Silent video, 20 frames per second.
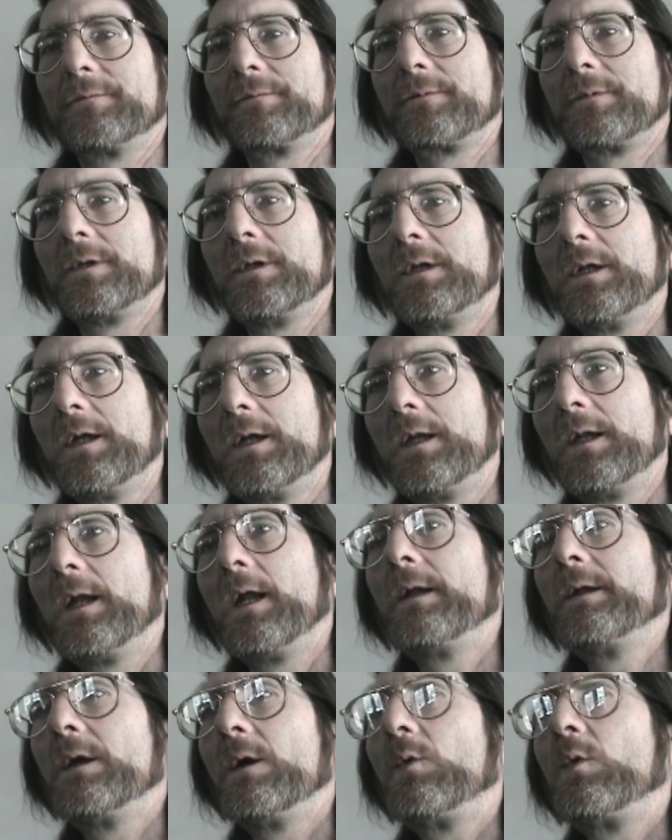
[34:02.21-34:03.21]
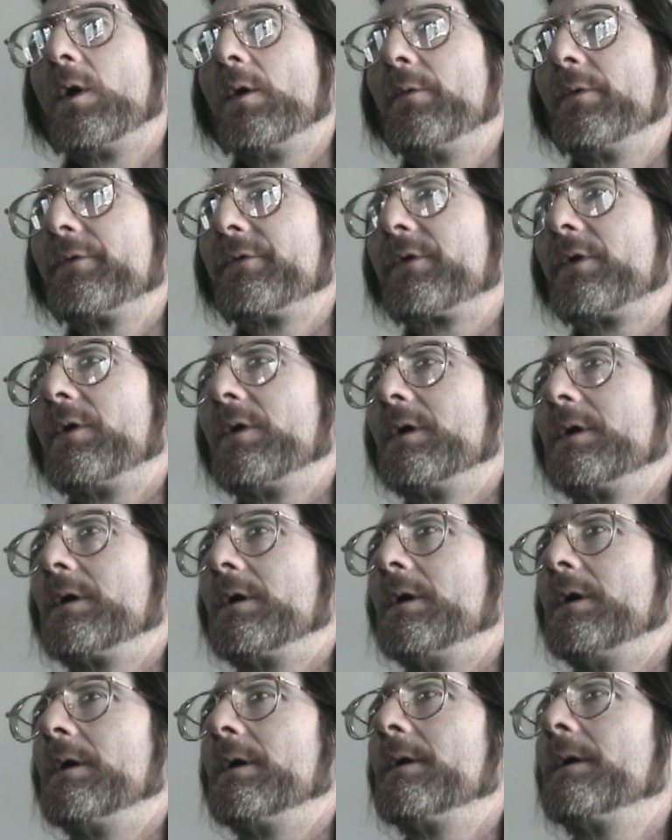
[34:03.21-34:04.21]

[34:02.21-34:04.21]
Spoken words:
and I know what was going on,